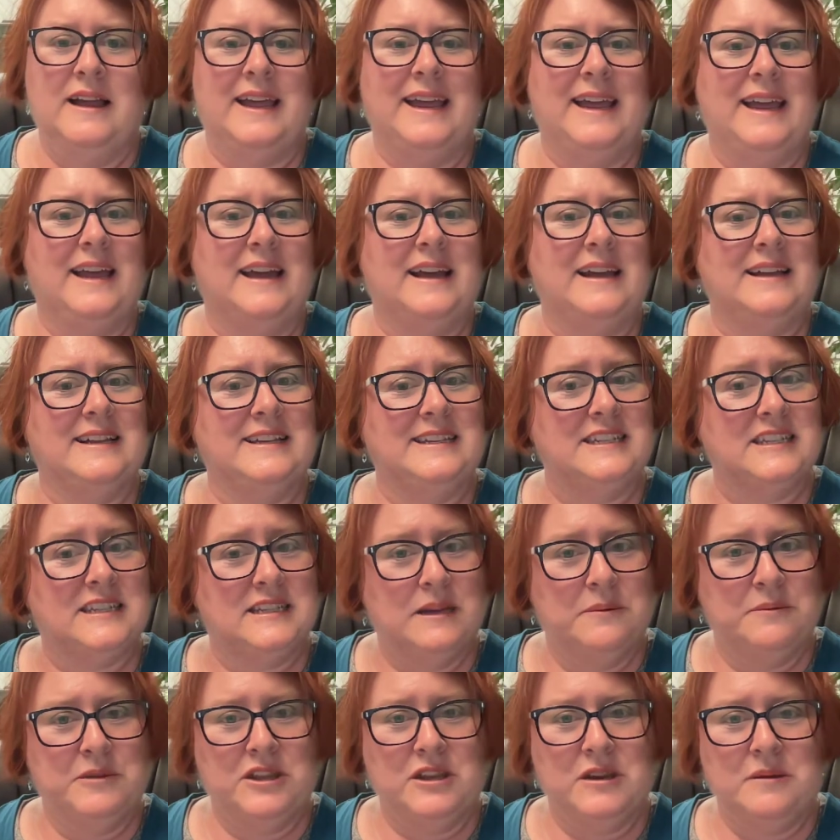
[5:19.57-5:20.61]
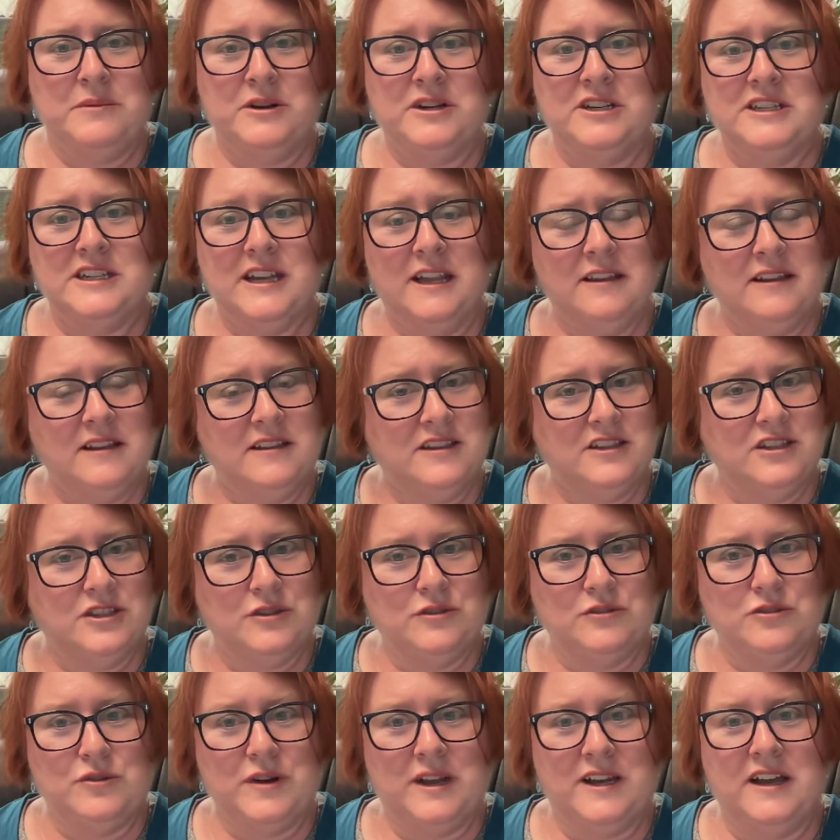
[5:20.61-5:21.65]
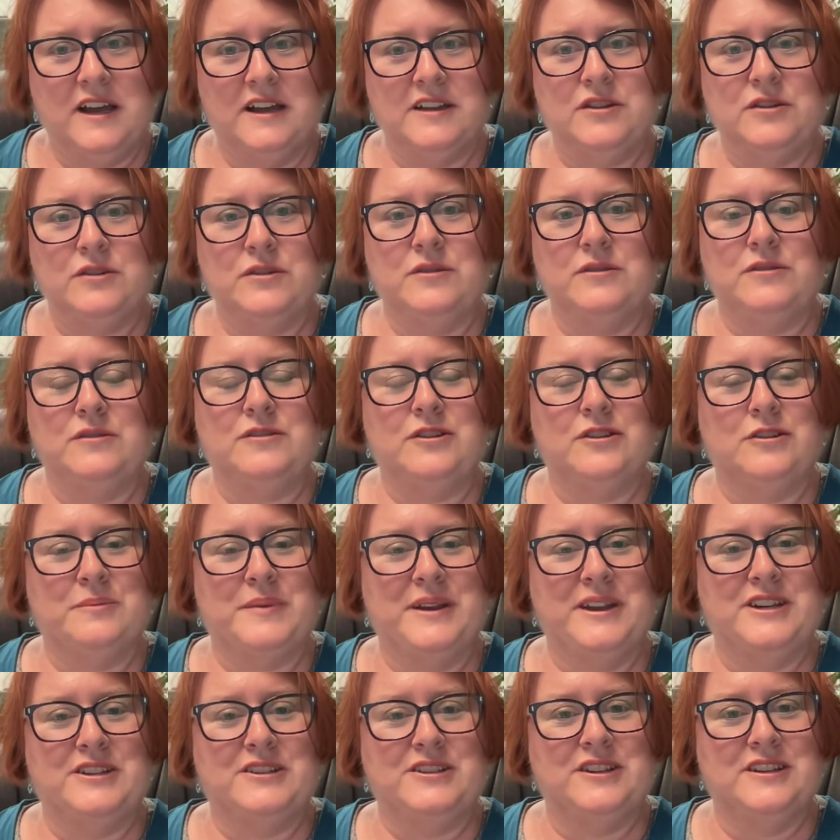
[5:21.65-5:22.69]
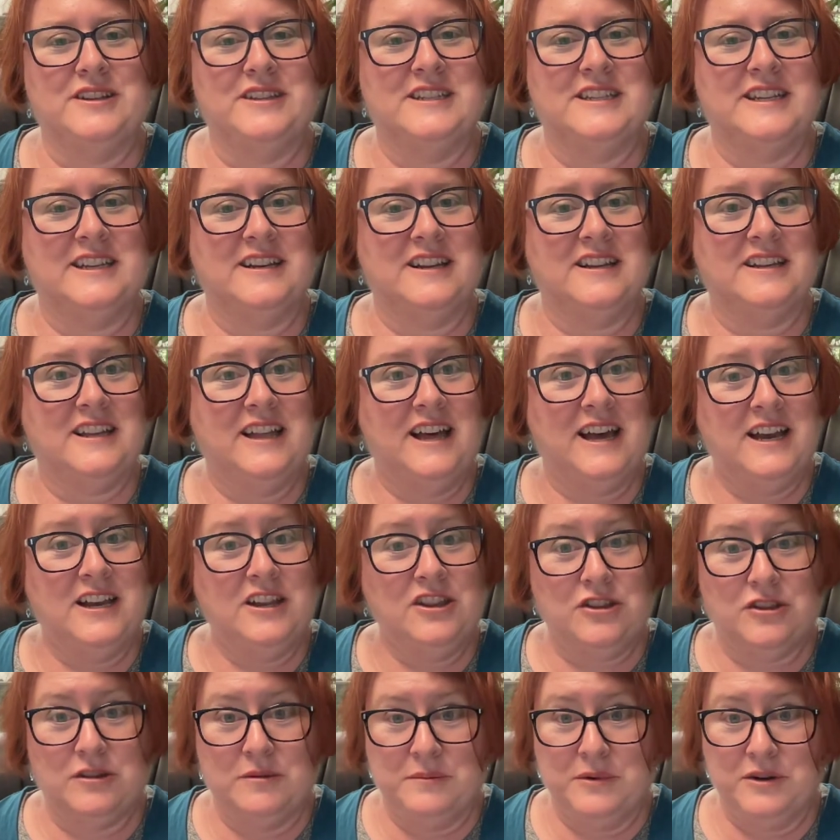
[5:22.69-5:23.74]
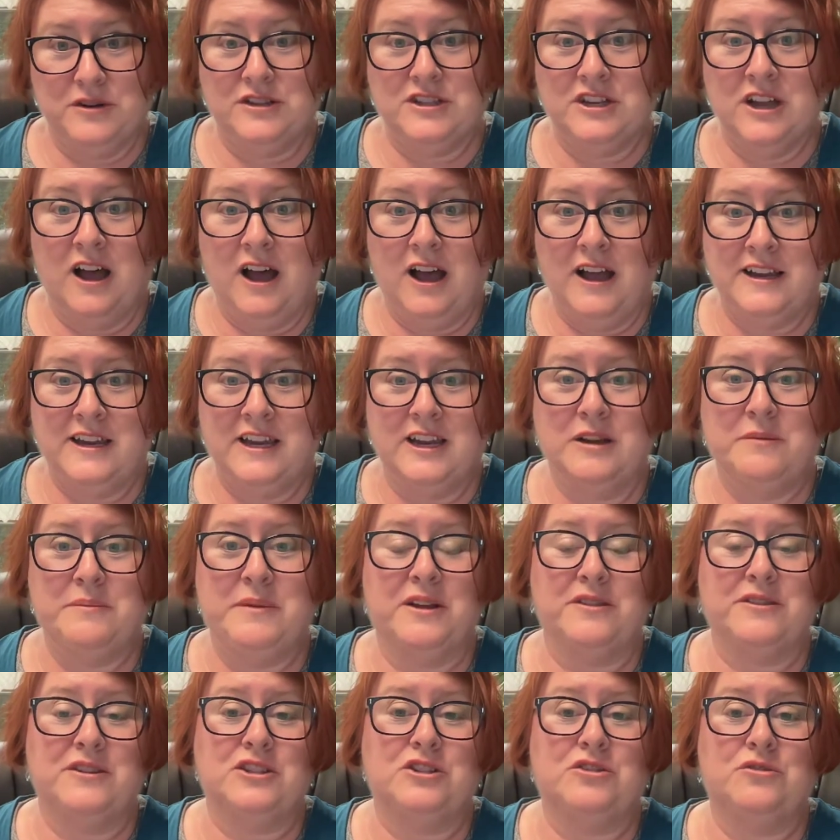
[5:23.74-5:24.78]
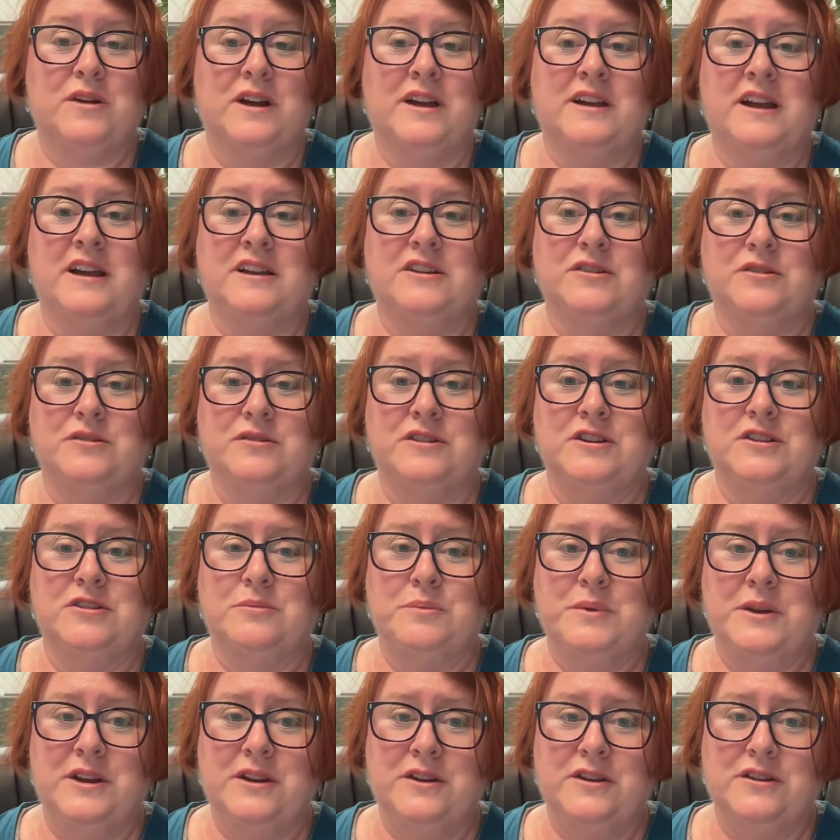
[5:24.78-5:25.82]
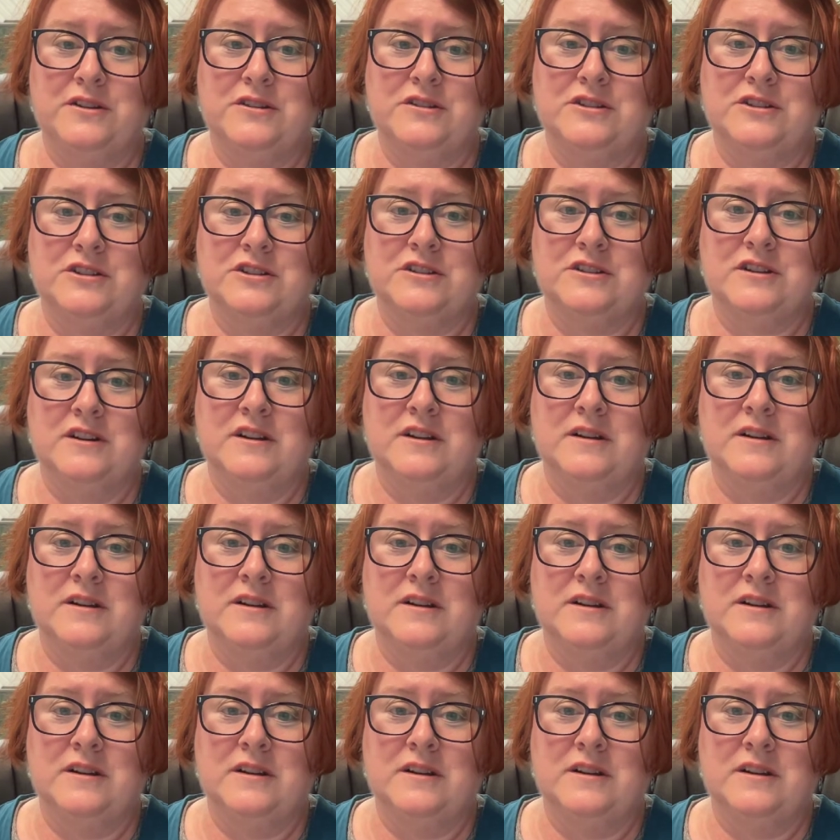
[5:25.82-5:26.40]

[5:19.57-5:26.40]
And some of them are selling this new dry eye goo to their patients. And a lot of them are talking about this dry eye goo to their peers.